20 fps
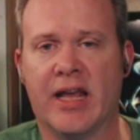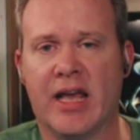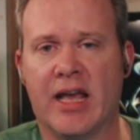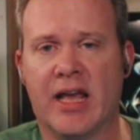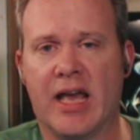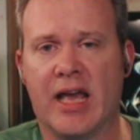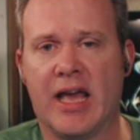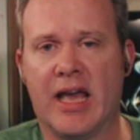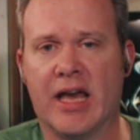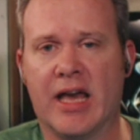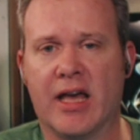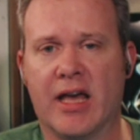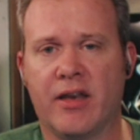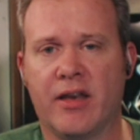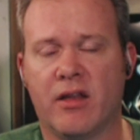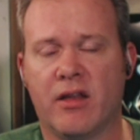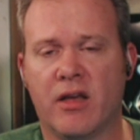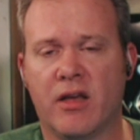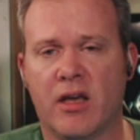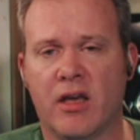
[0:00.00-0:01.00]
and
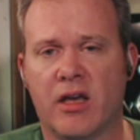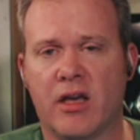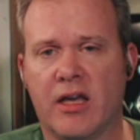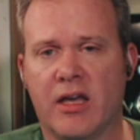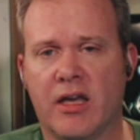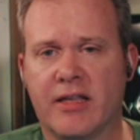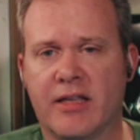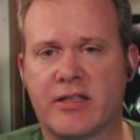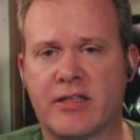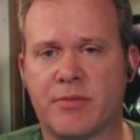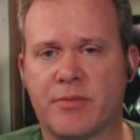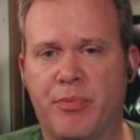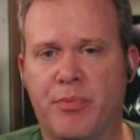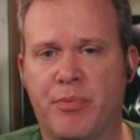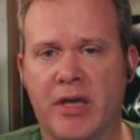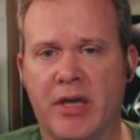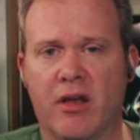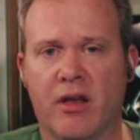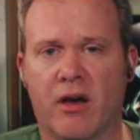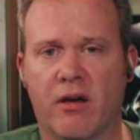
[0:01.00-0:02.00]
it's been
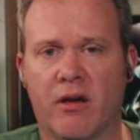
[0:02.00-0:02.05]
a